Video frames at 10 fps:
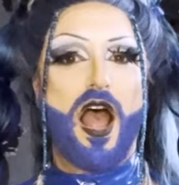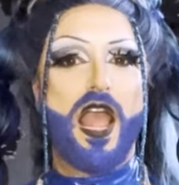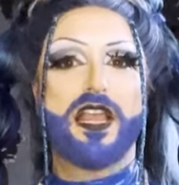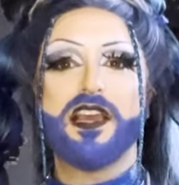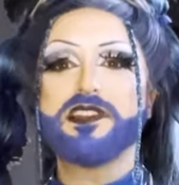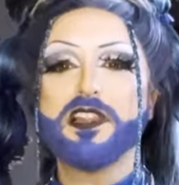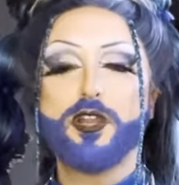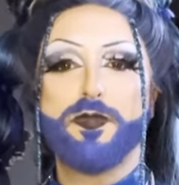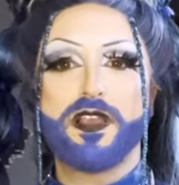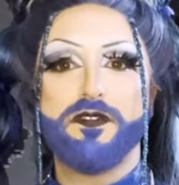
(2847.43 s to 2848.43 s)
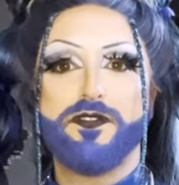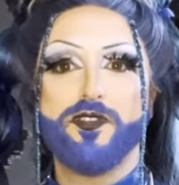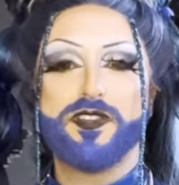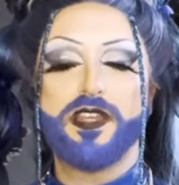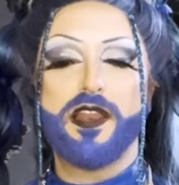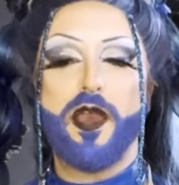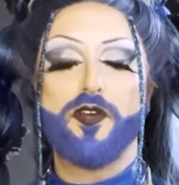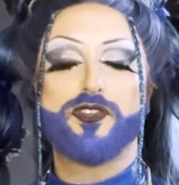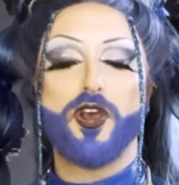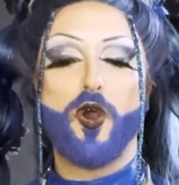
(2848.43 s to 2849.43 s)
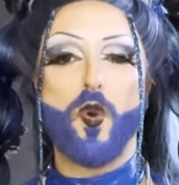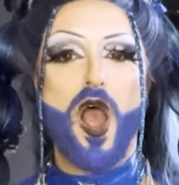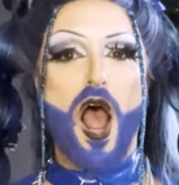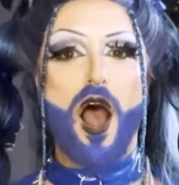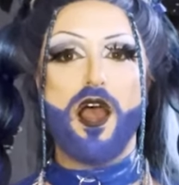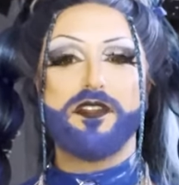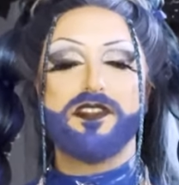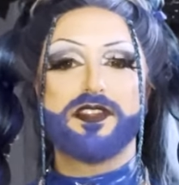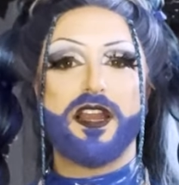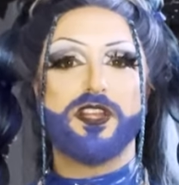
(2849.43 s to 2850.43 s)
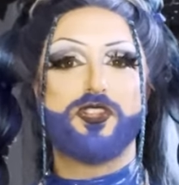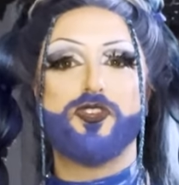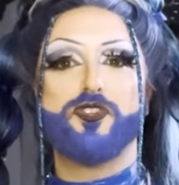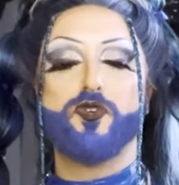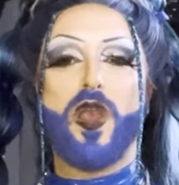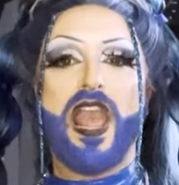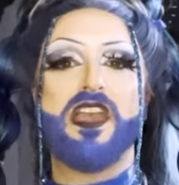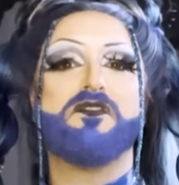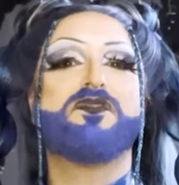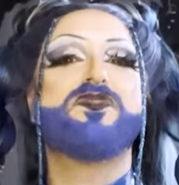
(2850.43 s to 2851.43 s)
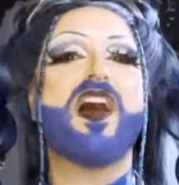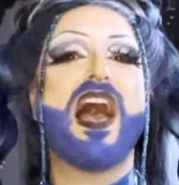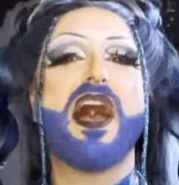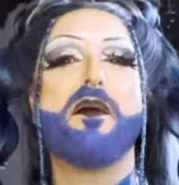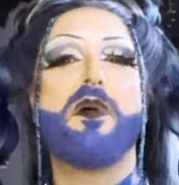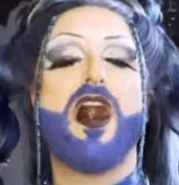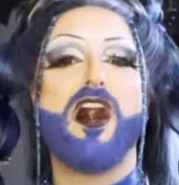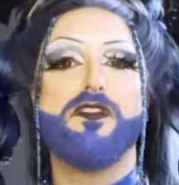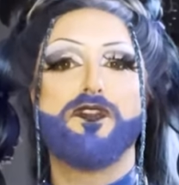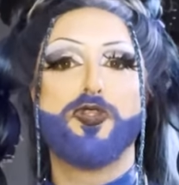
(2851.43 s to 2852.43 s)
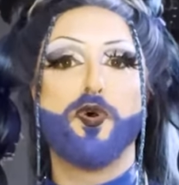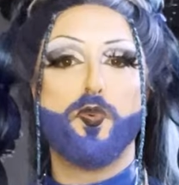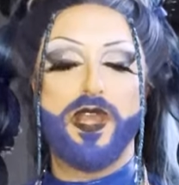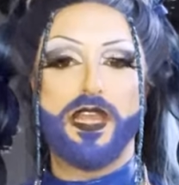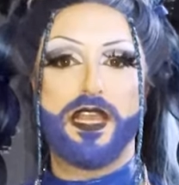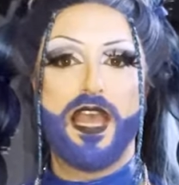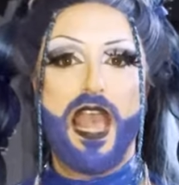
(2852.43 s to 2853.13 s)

it gets a little bit confusing, so I decided to do a fab of the week.